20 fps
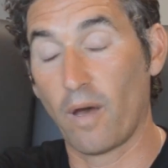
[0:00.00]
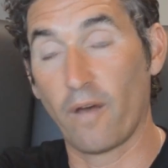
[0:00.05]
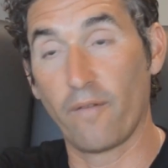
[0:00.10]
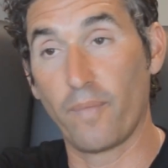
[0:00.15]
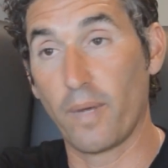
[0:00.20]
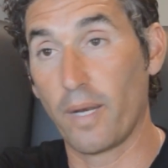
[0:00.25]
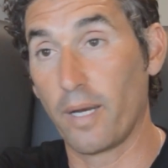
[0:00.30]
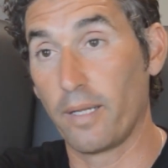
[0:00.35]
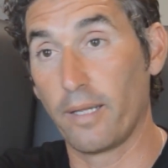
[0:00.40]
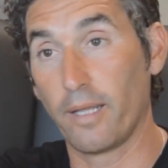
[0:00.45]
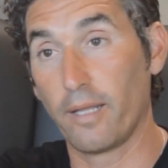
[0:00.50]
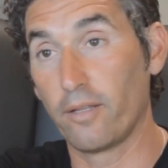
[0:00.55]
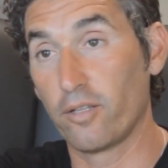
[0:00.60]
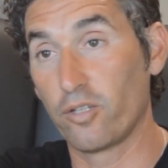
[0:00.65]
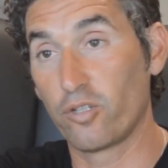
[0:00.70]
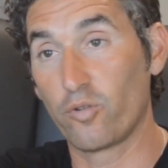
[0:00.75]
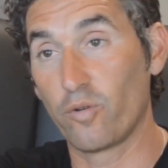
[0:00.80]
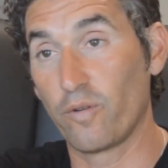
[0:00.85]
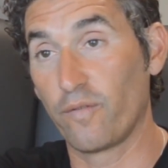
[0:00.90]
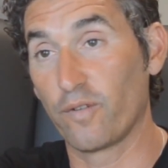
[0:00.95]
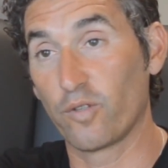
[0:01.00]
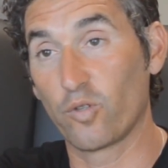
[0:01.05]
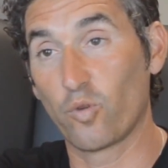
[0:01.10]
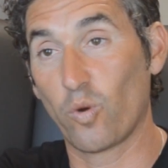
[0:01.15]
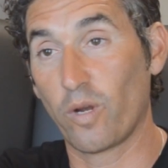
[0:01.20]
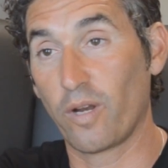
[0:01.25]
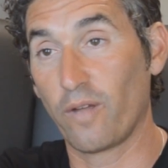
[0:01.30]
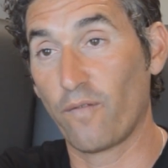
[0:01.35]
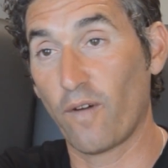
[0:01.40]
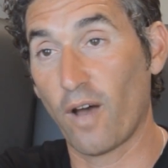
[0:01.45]
I've been in the industry for
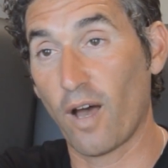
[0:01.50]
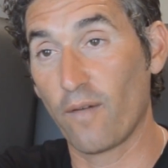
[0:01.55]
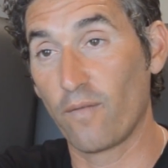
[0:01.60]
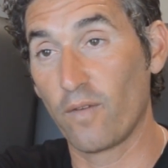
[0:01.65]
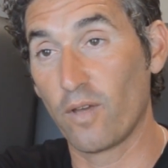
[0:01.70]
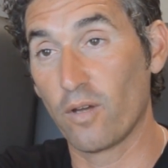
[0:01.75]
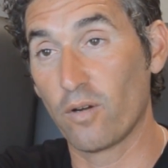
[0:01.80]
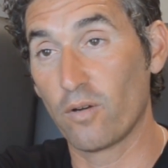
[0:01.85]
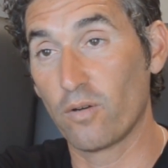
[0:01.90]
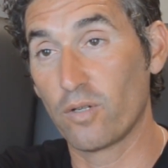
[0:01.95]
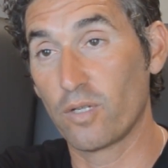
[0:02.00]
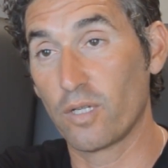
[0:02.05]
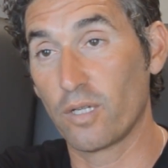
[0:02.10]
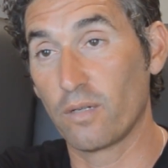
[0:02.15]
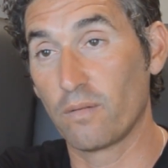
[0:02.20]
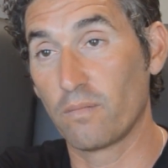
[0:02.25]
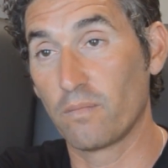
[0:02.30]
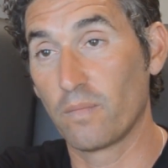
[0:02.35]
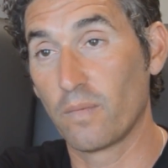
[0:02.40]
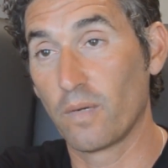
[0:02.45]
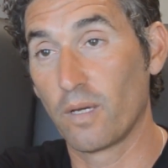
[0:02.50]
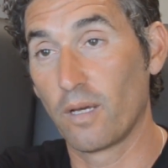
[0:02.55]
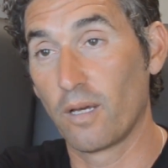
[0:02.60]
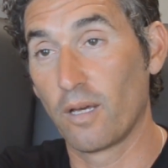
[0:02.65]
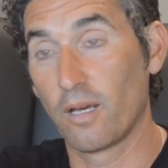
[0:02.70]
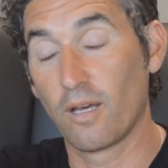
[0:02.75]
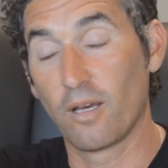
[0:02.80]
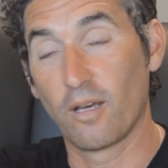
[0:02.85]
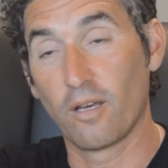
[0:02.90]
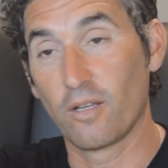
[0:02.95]
25 years and
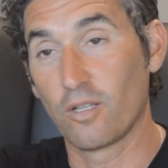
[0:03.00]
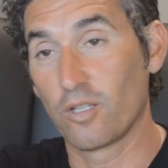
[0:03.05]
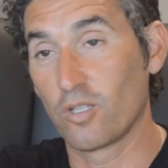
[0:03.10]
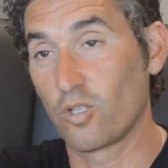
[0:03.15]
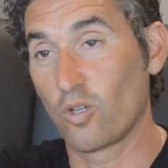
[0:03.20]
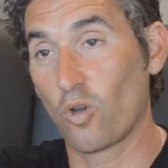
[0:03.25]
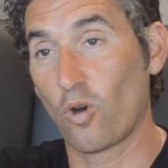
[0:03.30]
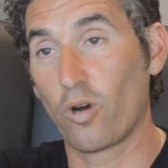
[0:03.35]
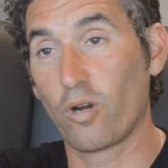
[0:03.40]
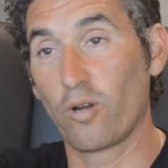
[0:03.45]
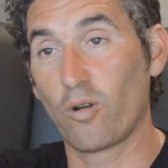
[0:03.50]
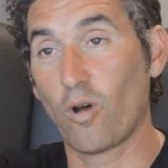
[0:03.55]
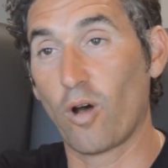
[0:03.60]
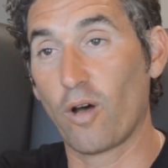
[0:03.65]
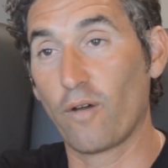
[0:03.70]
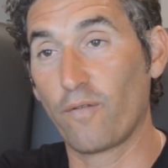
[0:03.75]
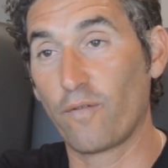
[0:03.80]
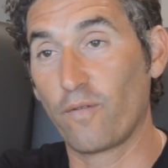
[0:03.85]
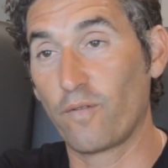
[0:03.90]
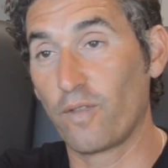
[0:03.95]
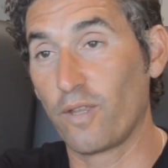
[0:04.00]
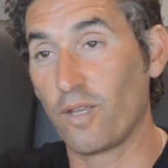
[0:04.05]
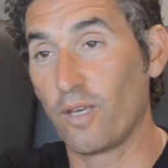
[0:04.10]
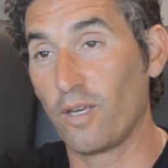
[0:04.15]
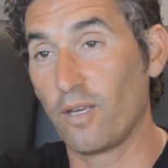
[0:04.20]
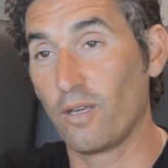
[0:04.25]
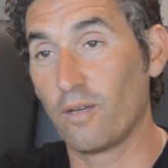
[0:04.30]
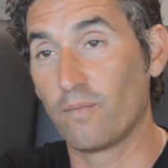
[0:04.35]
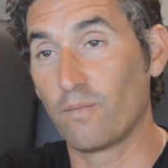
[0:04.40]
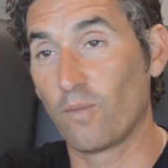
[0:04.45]
started off
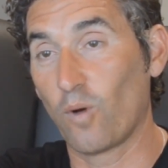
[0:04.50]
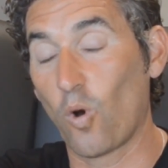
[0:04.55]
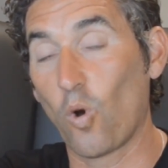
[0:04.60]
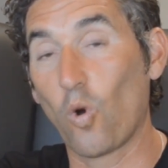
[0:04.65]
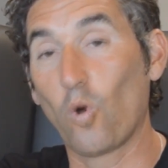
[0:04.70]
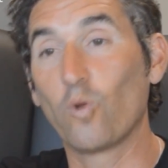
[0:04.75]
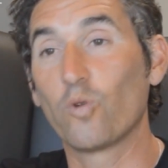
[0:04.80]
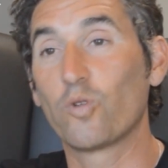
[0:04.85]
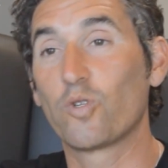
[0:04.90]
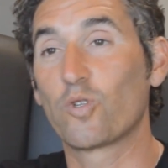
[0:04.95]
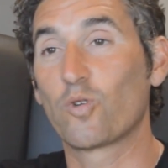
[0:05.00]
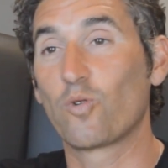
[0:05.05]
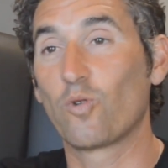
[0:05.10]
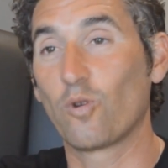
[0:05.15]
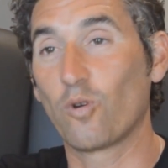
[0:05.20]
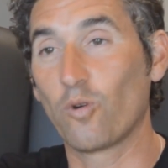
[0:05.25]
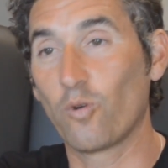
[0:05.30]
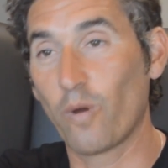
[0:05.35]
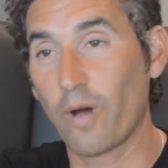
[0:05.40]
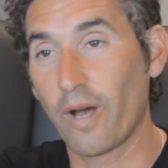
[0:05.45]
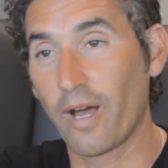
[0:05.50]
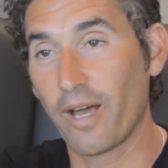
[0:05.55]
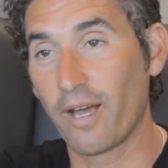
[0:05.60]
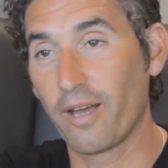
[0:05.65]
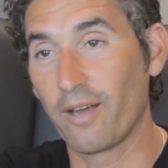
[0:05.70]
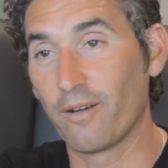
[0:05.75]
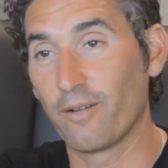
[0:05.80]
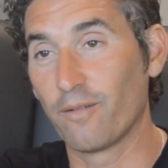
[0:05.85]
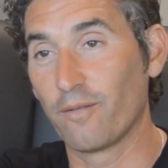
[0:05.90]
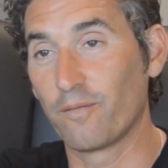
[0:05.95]
the old school
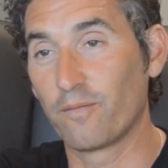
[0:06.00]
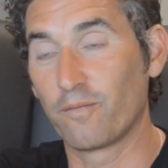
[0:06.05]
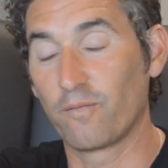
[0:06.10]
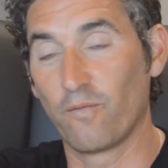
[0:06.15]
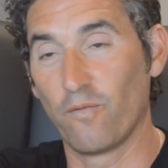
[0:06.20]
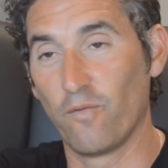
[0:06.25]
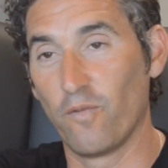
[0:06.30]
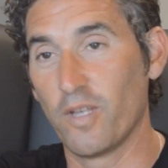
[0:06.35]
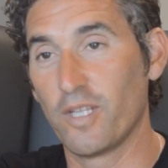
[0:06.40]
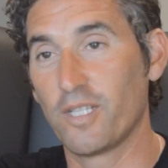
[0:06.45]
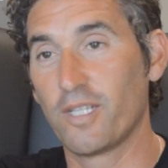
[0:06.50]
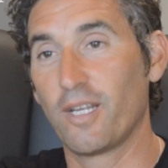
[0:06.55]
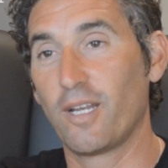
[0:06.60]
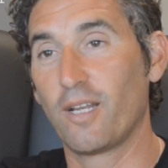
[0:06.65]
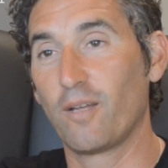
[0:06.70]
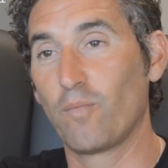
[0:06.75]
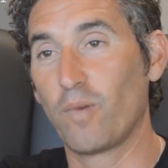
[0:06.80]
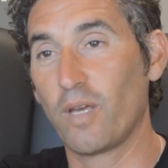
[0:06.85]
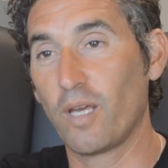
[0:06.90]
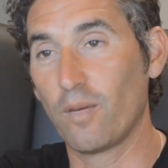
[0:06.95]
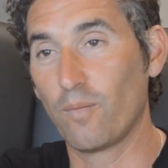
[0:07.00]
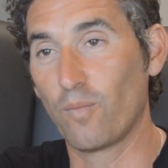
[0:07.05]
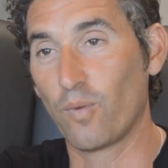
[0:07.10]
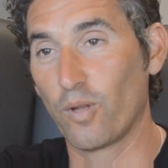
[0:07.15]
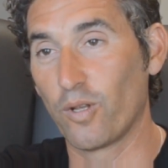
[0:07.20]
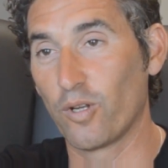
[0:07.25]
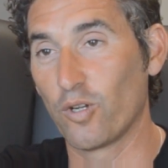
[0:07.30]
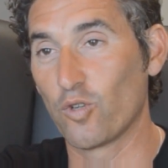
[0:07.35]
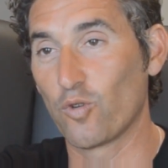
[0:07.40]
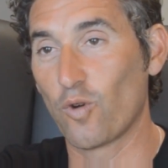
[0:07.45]
way of visiting
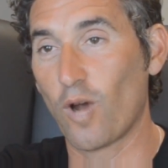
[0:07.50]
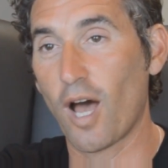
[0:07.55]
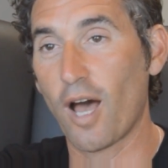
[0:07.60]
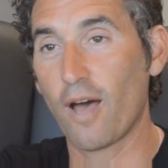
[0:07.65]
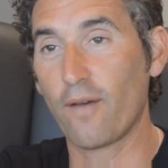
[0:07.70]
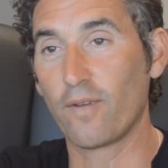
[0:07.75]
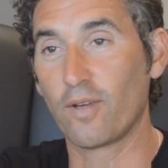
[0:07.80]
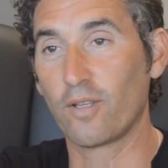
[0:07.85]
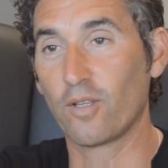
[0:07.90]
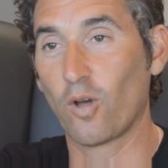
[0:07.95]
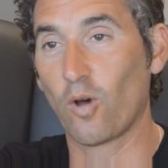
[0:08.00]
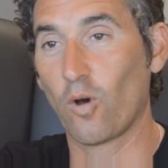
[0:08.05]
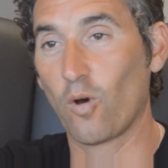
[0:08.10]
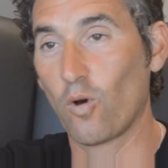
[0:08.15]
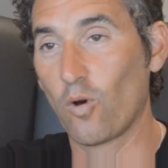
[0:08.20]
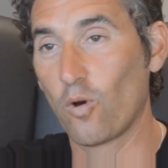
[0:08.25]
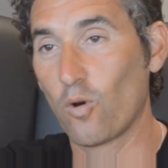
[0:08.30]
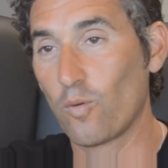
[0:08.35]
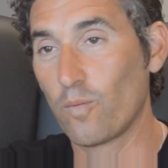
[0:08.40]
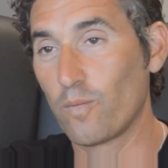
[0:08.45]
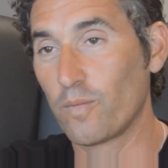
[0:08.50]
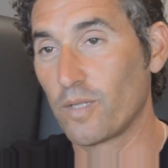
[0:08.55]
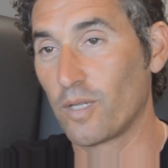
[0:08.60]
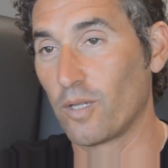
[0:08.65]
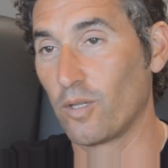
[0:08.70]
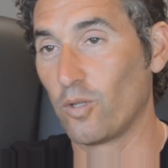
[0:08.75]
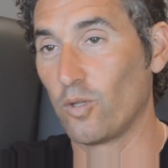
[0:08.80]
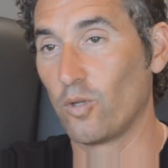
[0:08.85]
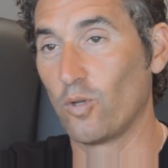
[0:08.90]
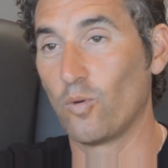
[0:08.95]
people and driving to homes
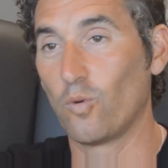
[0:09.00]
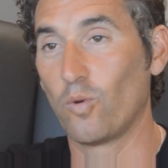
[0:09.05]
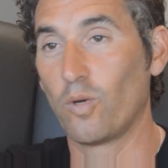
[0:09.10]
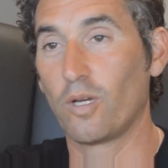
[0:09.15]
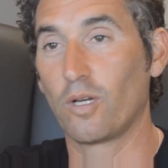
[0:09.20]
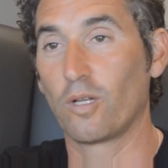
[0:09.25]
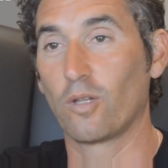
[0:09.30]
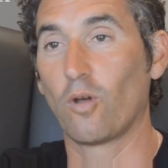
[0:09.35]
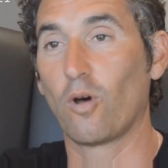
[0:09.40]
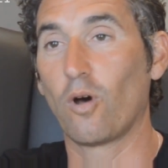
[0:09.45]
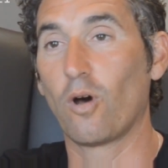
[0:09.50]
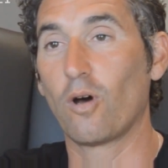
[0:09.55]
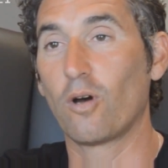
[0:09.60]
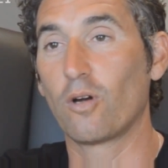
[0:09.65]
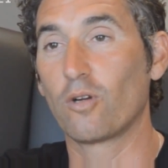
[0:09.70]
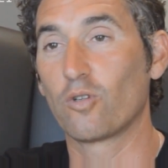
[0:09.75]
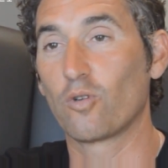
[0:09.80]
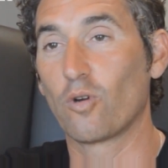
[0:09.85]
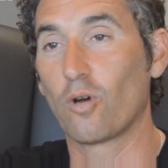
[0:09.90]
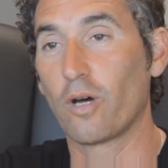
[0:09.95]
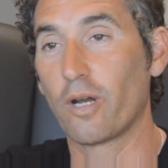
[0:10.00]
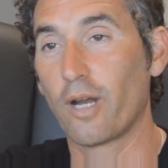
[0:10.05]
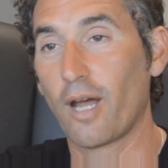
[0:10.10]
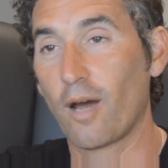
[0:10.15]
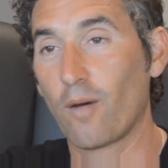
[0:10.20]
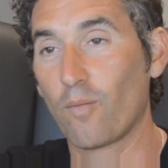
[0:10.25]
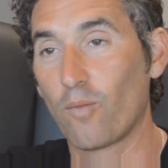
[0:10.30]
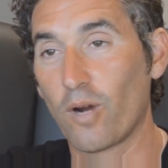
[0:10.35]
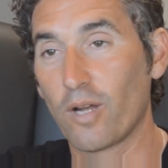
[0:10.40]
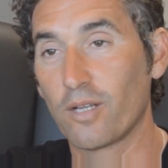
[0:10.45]
and doing long drawn
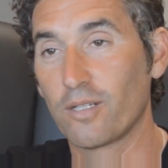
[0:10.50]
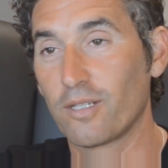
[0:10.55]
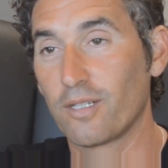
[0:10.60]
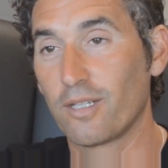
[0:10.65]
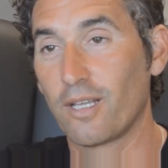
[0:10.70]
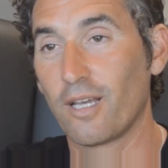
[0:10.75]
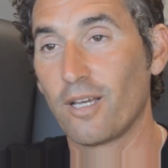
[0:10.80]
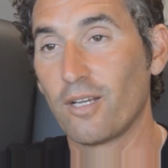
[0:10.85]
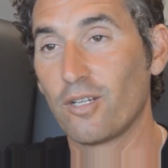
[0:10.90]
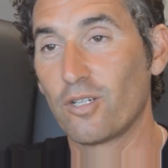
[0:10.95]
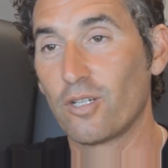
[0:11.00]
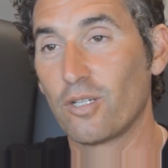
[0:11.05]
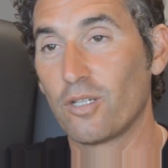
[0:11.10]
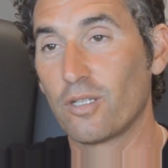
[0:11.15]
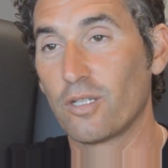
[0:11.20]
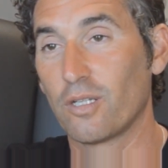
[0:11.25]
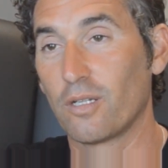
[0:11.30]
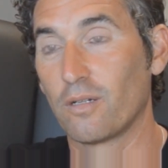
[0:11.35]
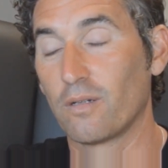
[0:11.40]
out presentations.